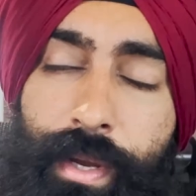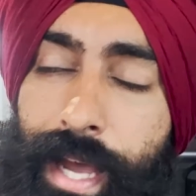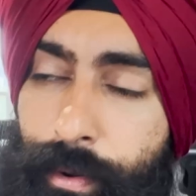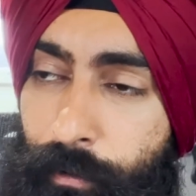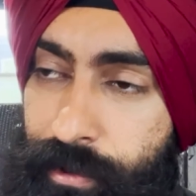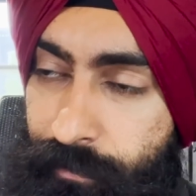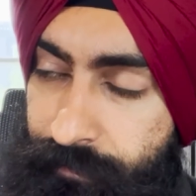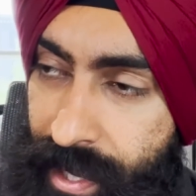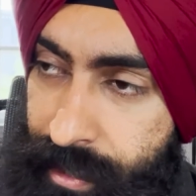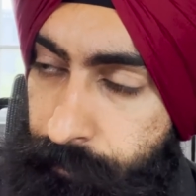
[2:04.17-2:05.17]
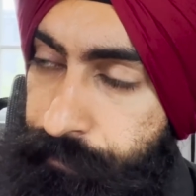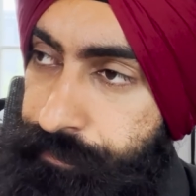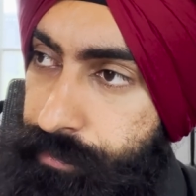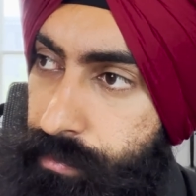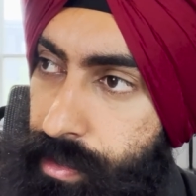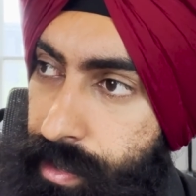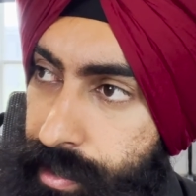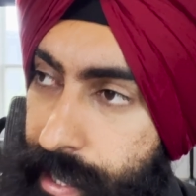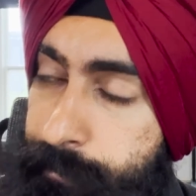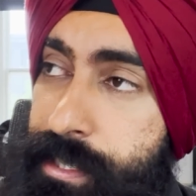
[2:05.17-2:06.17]
However, the Fed
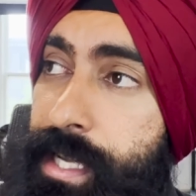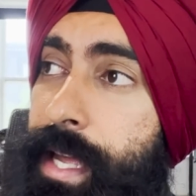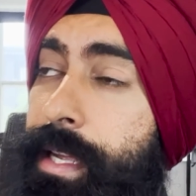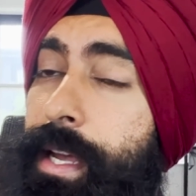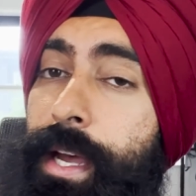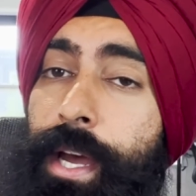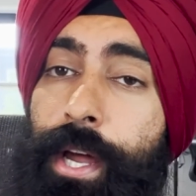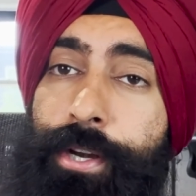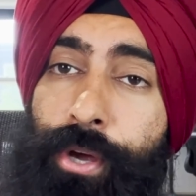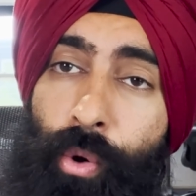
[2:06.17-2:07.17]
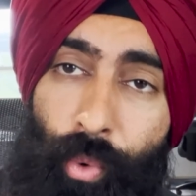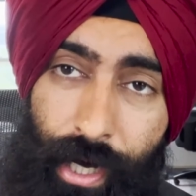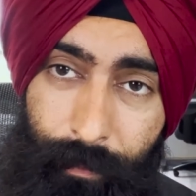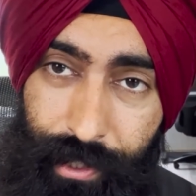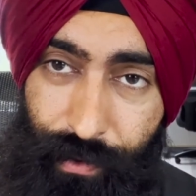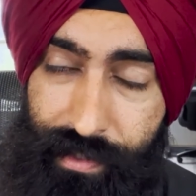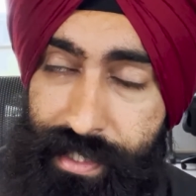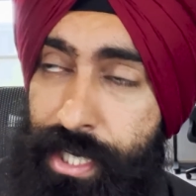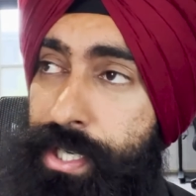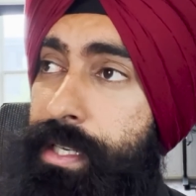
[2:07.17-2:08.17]
kept saying don't worry about the
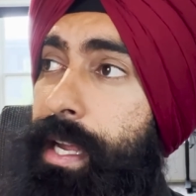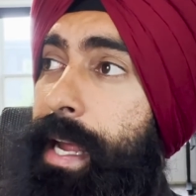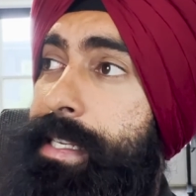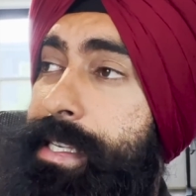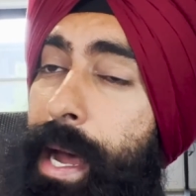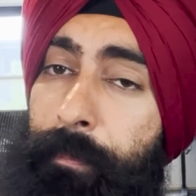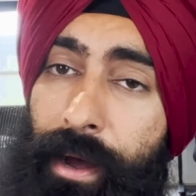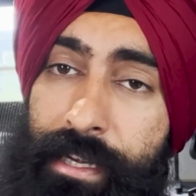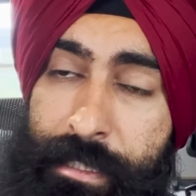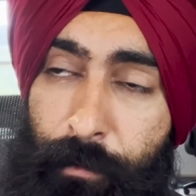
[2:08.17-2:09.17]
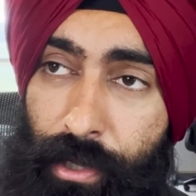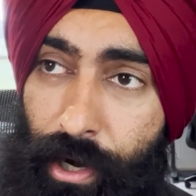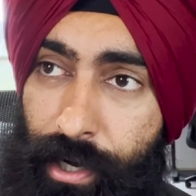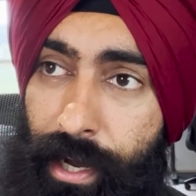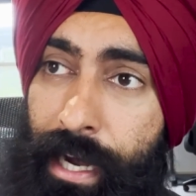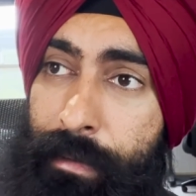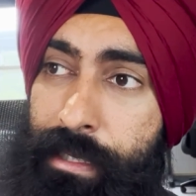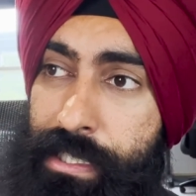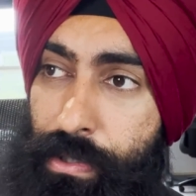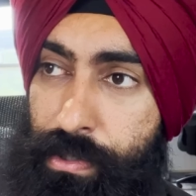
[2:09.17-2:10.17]
recession. It's not possible. Our
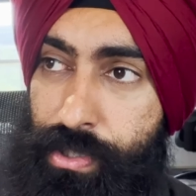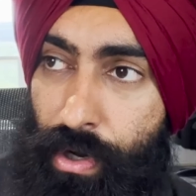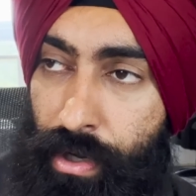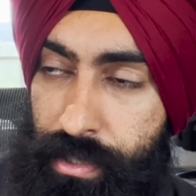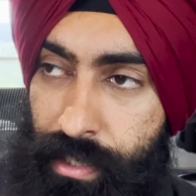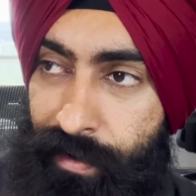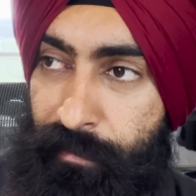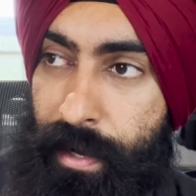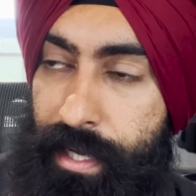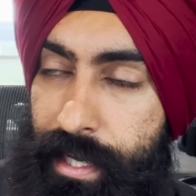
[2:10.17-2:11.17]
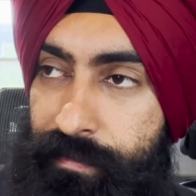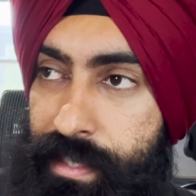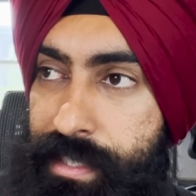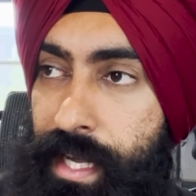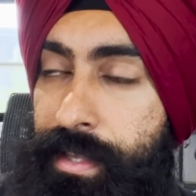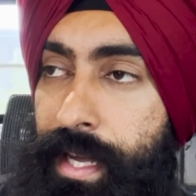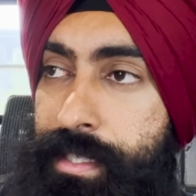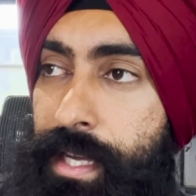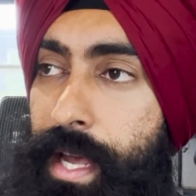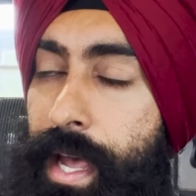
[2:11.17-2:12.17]
economy is so strong. The government even said
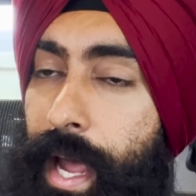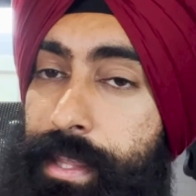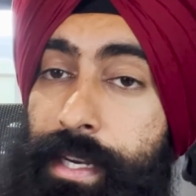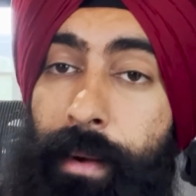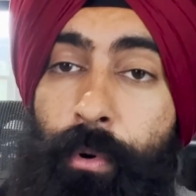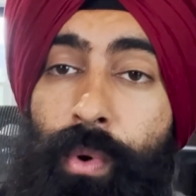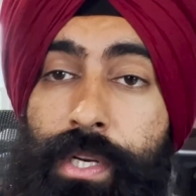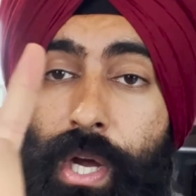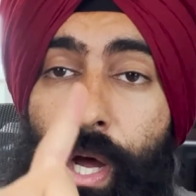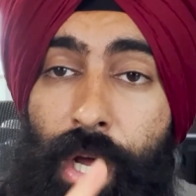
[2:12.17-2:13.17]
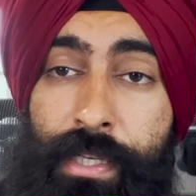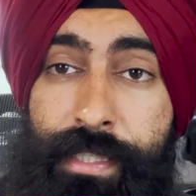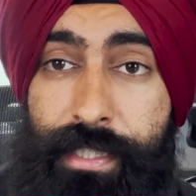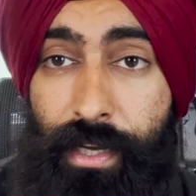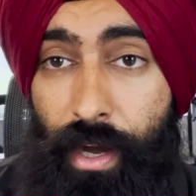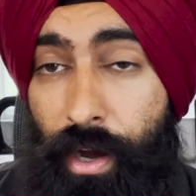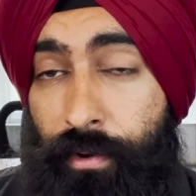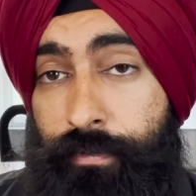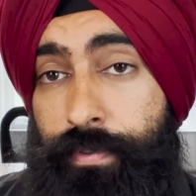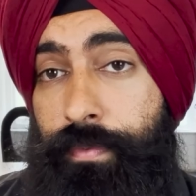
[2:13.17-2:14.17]
that. And the number one cause
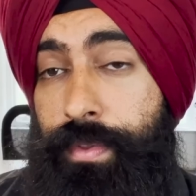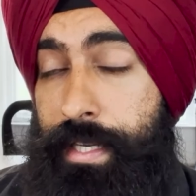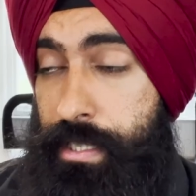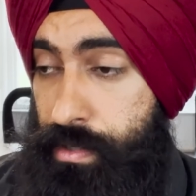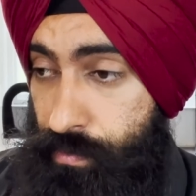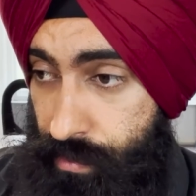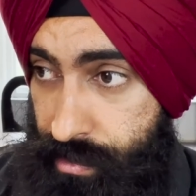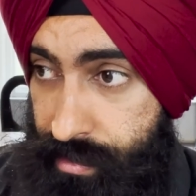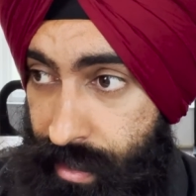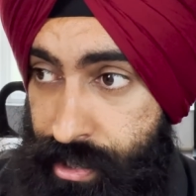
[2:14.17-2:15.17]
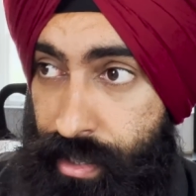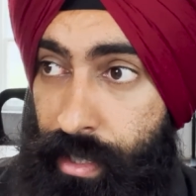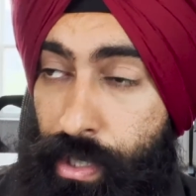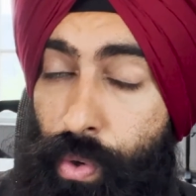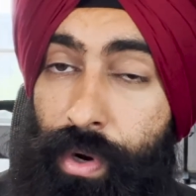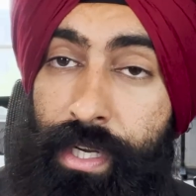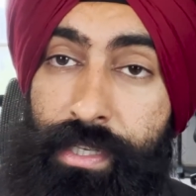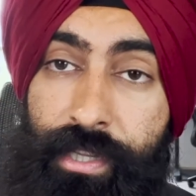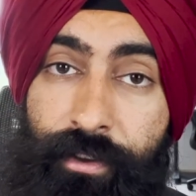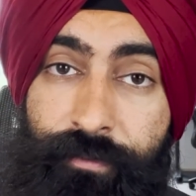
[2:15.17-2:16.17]
of this recession, according
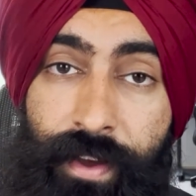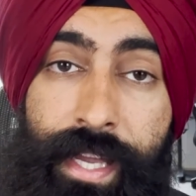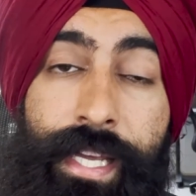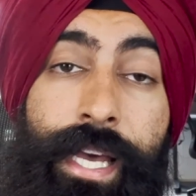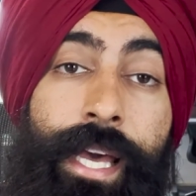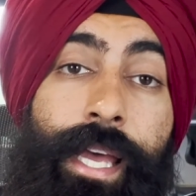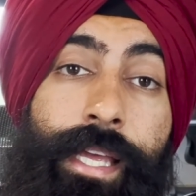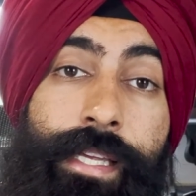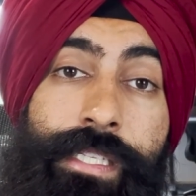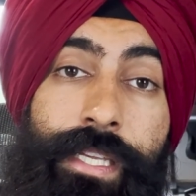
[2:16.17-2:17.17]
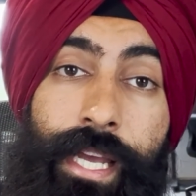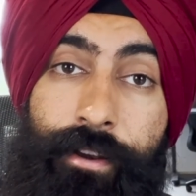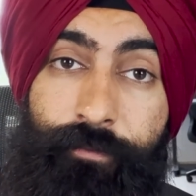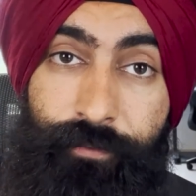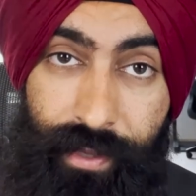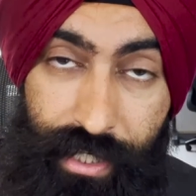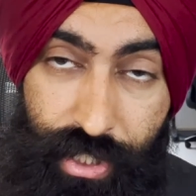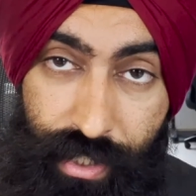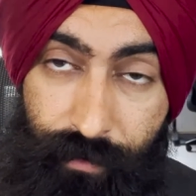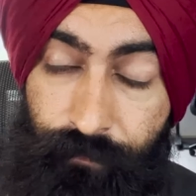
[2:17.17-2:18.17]
to the Fed, is
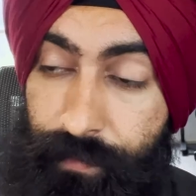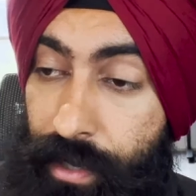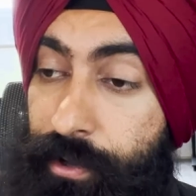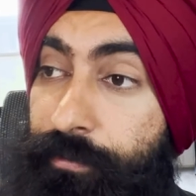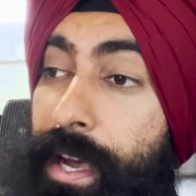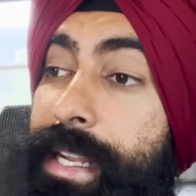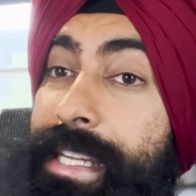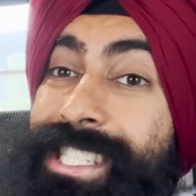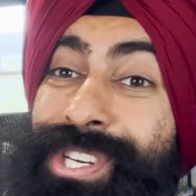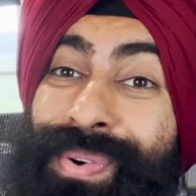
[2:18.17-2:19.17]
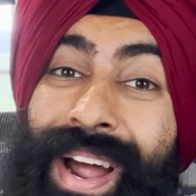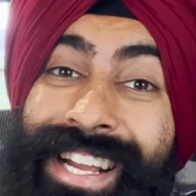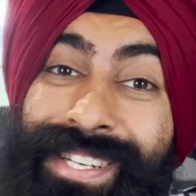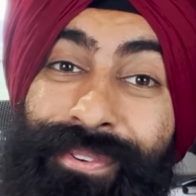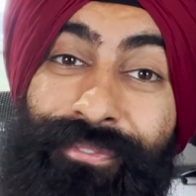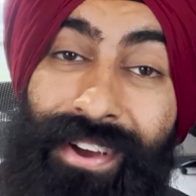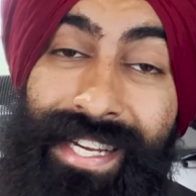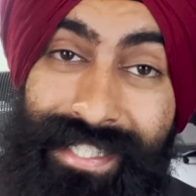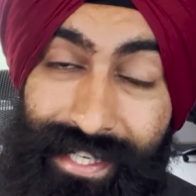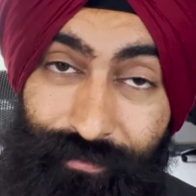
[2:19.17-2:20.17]
inflation. Now, the Fed is trying to
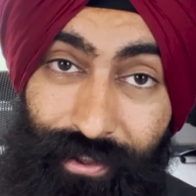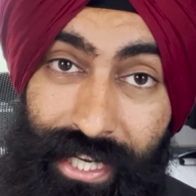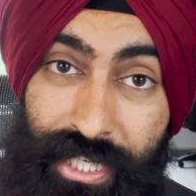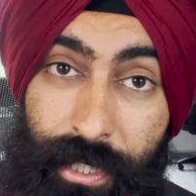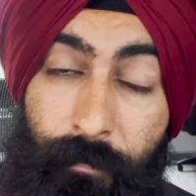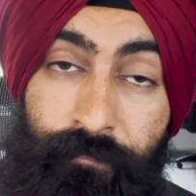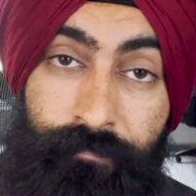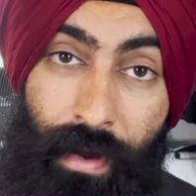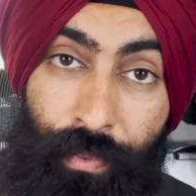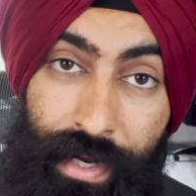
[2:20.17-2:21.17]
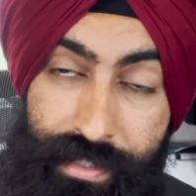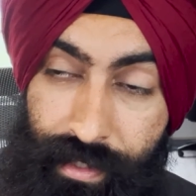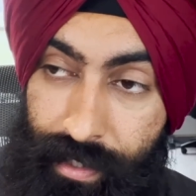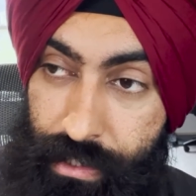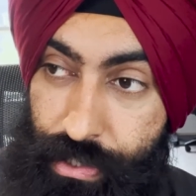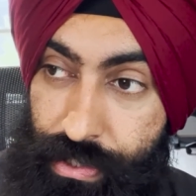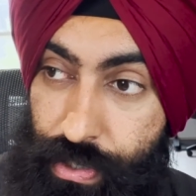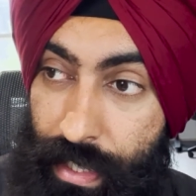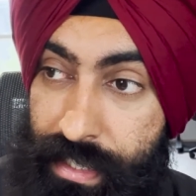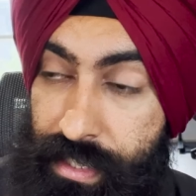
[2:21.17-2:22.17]
fight inflation by raising
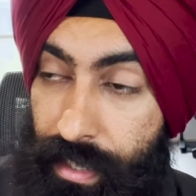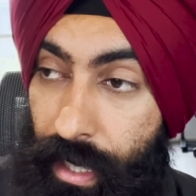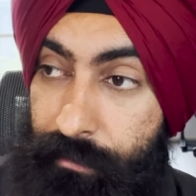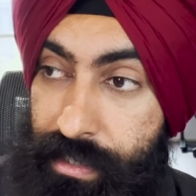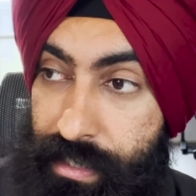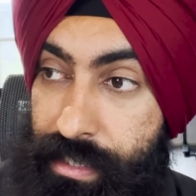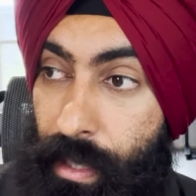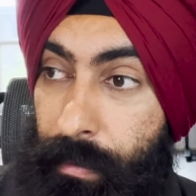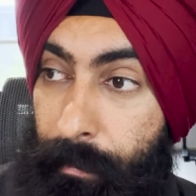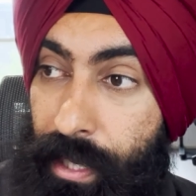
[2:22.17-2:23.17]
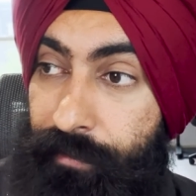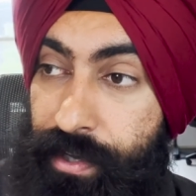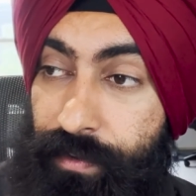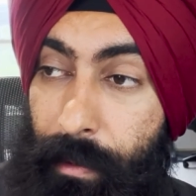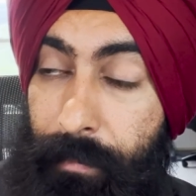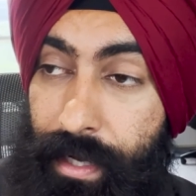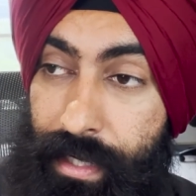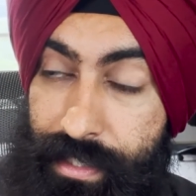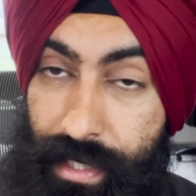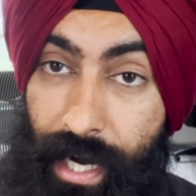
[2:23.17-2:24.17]
interest rates. And obviously, some people have different
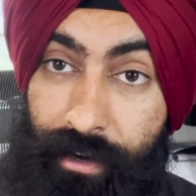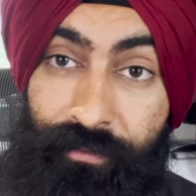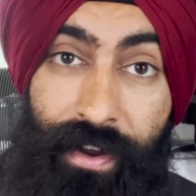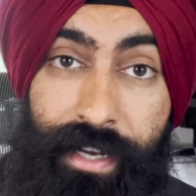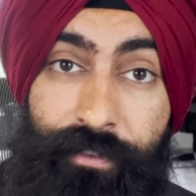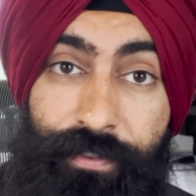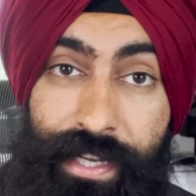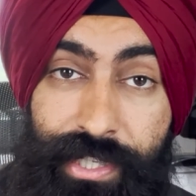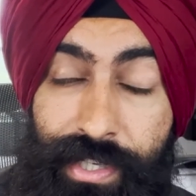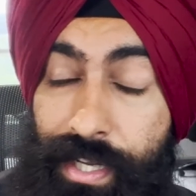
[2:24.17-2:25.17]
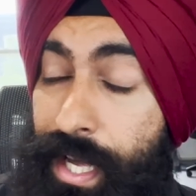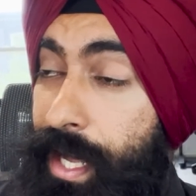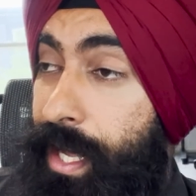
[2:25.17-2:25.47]
opinions on how to fight inflation.